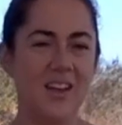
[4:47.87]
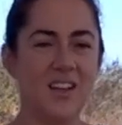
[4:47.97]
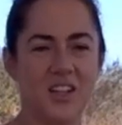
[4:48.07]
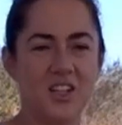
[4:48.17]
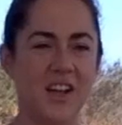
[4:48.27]

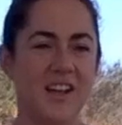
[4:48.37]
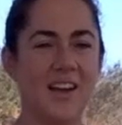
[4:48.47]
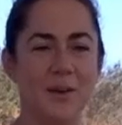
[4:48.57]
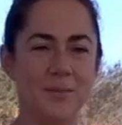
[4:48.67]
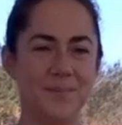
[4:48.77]
Shake it
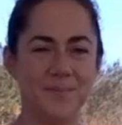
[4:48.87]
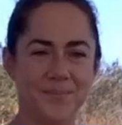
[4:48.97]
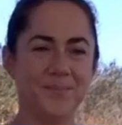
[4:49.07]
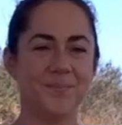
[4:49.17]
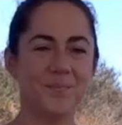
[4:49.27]
out.
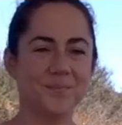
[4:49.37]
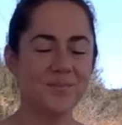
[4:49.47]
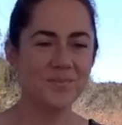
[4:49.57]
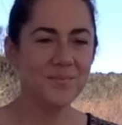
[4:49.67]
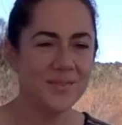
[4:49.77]

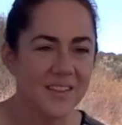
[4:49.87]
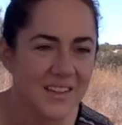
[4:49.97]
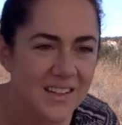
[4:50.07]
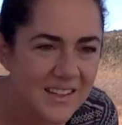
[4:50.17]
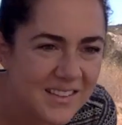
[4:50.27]

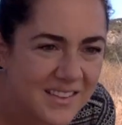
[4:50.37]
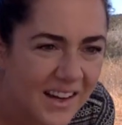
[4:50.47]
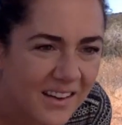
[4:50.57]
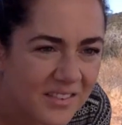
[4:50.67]
Good stuff.